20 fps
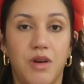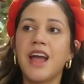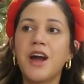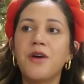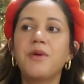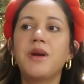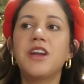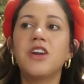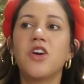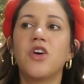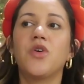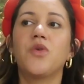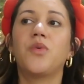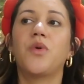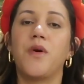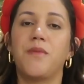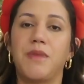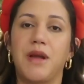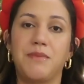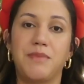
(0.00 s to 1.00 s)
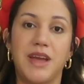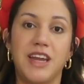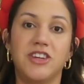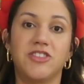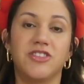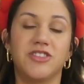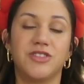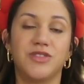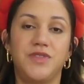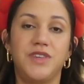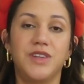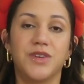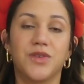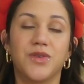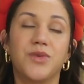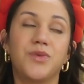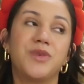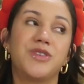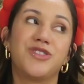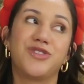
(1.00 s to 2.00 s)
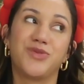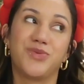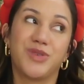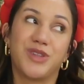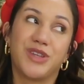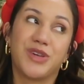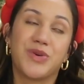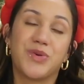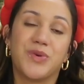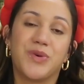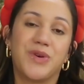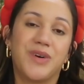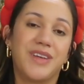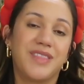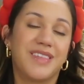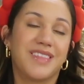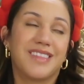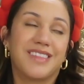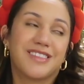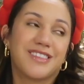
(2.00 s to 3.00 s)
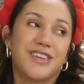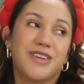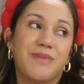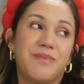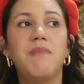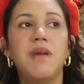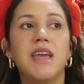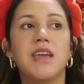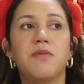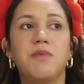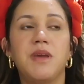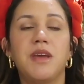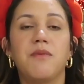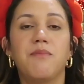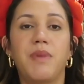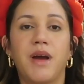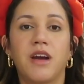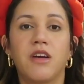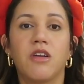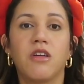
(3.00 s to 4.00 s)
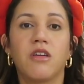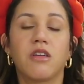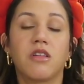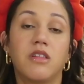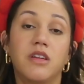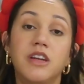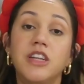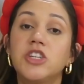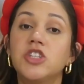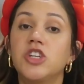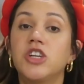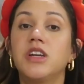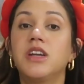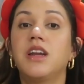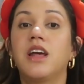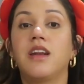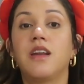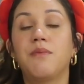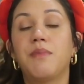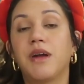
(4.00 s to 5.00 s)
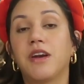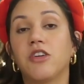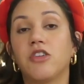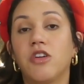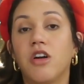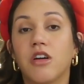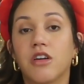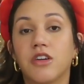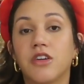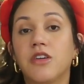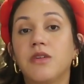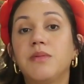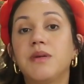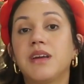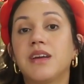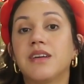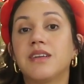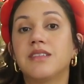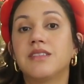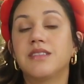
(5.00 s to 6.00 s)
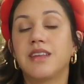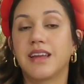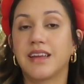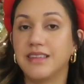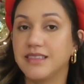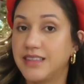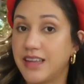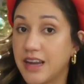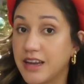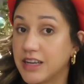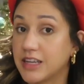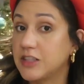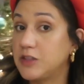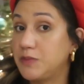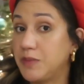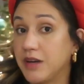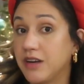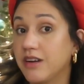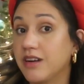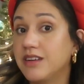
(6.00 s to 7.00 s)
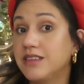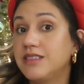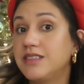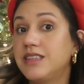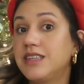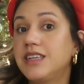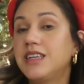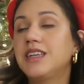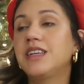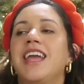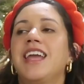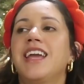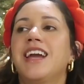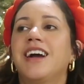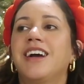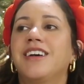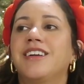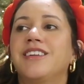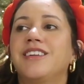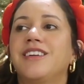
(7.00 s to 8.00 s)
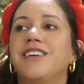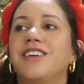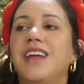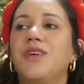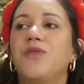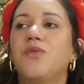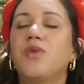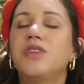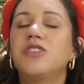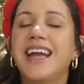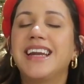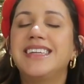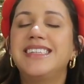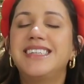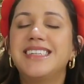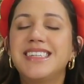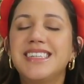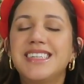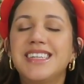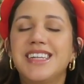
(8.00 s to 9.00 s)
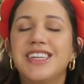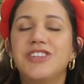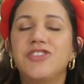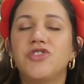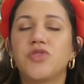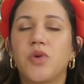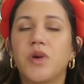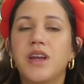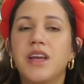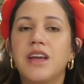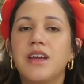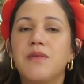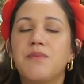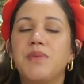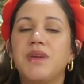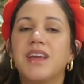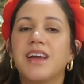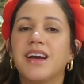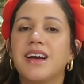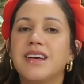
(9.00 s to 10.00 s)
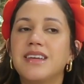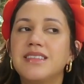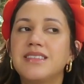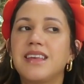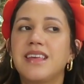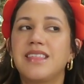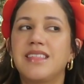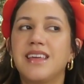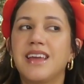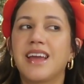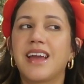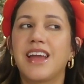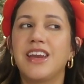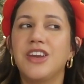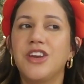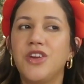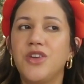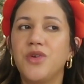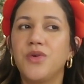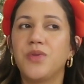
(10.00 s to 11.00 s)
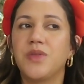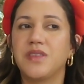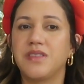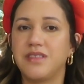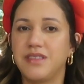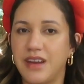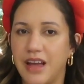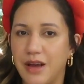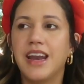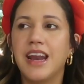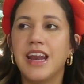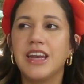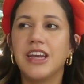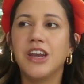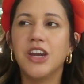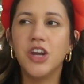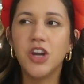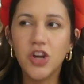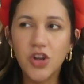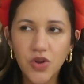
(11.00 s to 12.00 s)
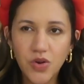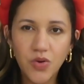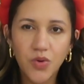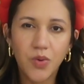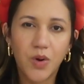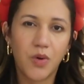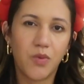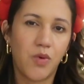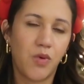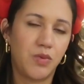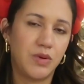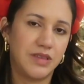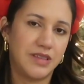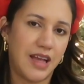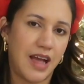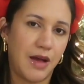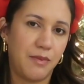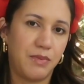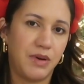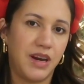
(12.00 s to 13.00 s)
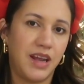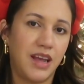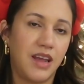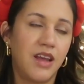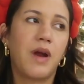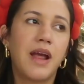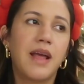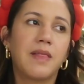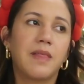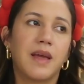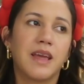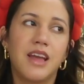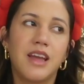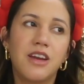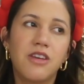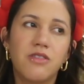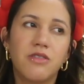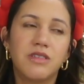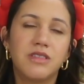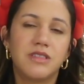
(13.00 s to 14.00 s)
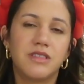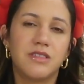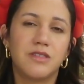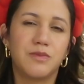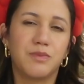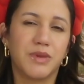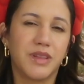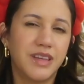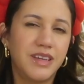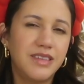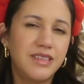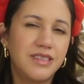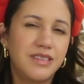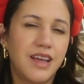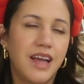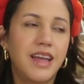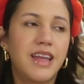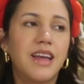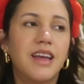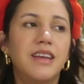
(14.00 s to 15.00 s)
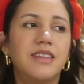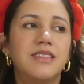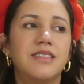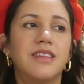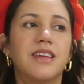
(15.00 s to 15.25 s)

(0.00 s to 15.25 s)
Now I know what my patients feel, which is really cool. I think that's going to make me a better clinician and a better doctor because I can say I experienced it. And I didn't enjoy it because I think I knew the stuff and I knew what was happening, right? Like ignorance is bliss, I guess.